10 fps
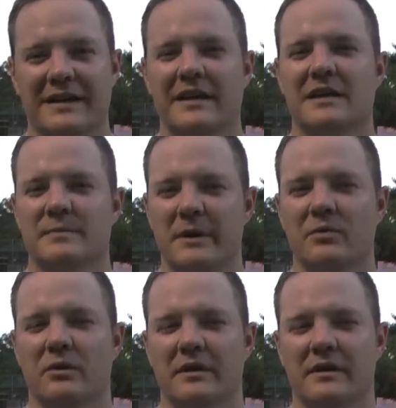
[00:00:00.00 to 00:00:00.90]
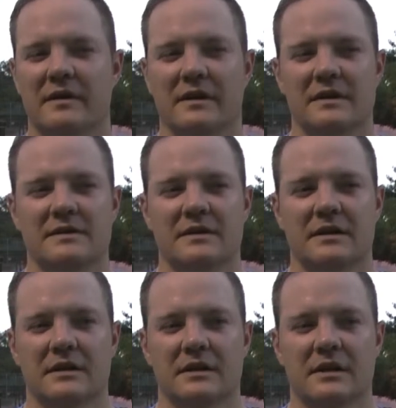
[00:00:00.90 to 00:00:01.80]
I think, has been one of the things
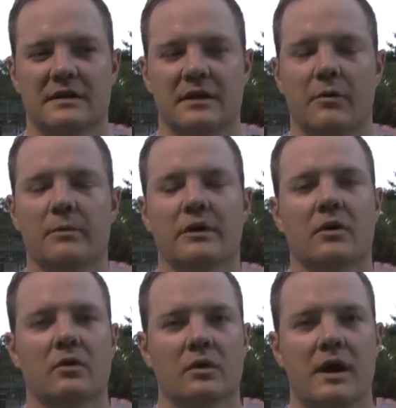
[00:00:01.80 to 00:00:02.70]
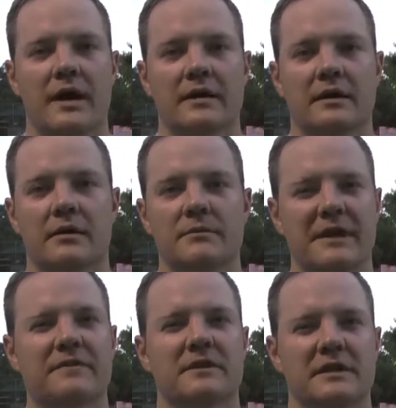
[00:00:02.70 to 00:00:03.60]
that's helped me a whole lot.
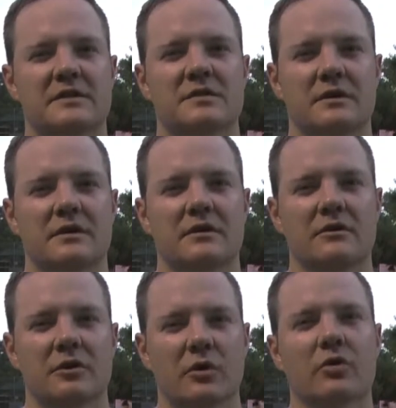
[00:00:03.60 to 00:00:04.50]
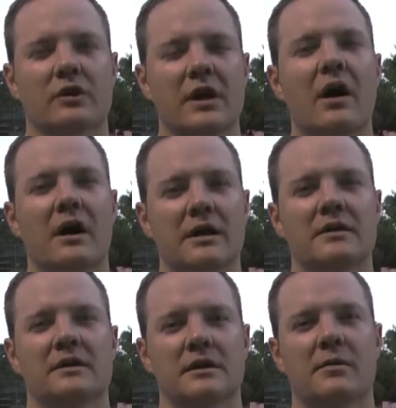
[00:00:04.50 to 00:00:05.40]
Definitely, you know, early on
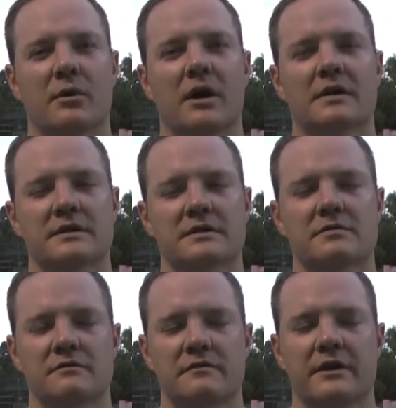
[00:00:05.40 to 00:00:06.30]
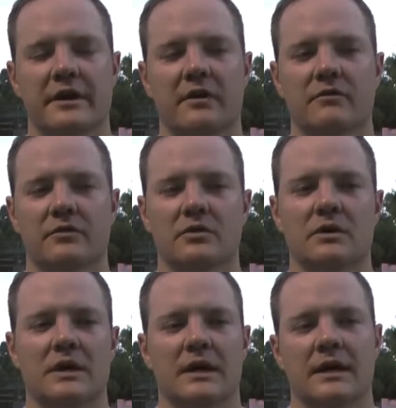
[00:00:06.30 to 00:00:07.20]
in the process, it was very helpful
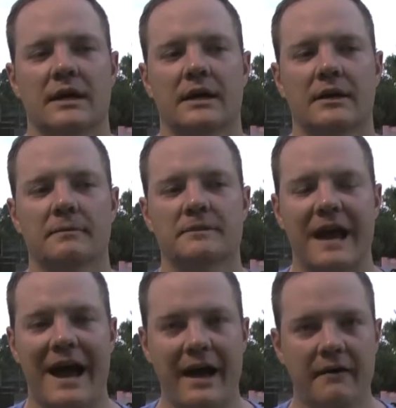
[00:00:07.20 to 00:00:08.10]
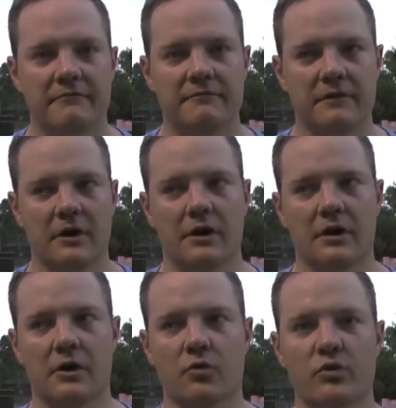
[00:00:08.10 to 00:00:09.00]
to have
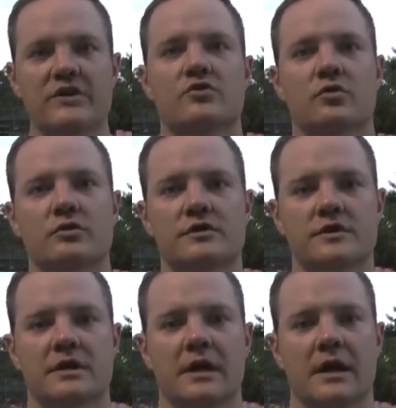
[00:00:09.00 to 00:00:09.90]
a resource.